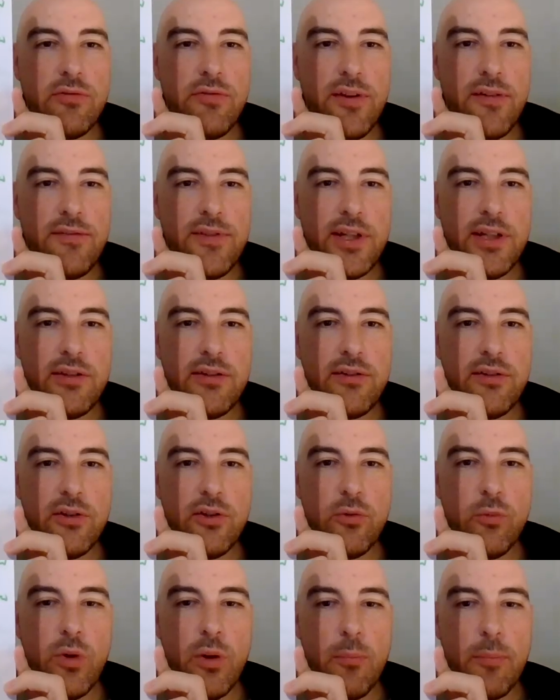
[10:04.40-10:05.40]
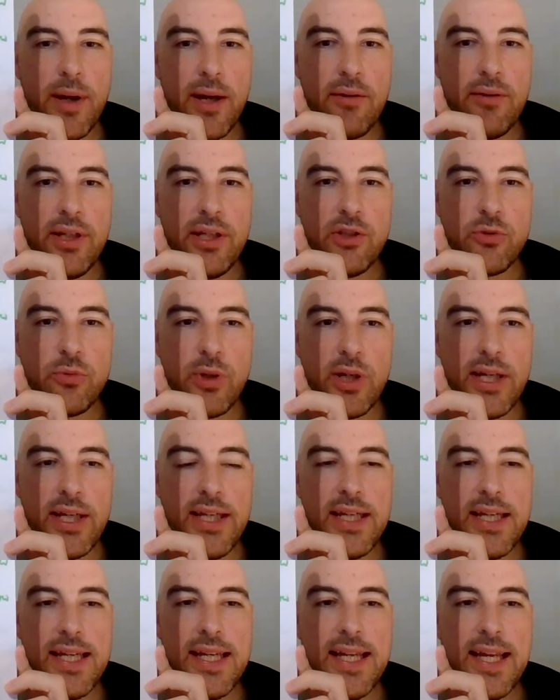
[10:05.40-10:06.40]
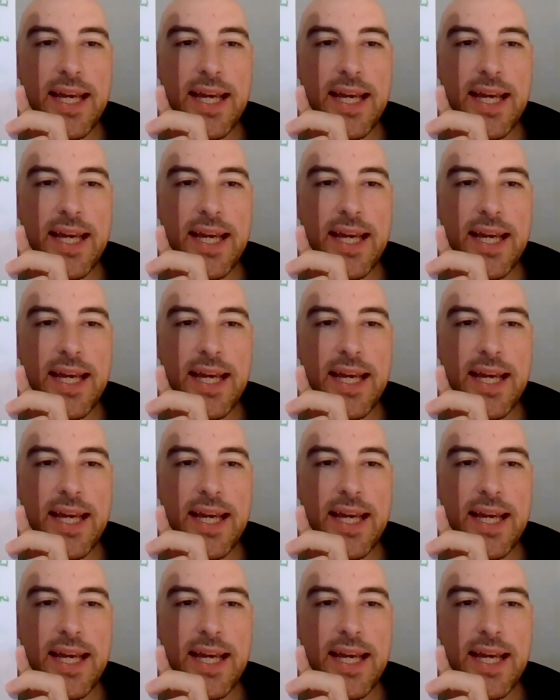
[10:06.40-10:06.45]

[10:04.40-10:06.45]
15-2, £1 each way,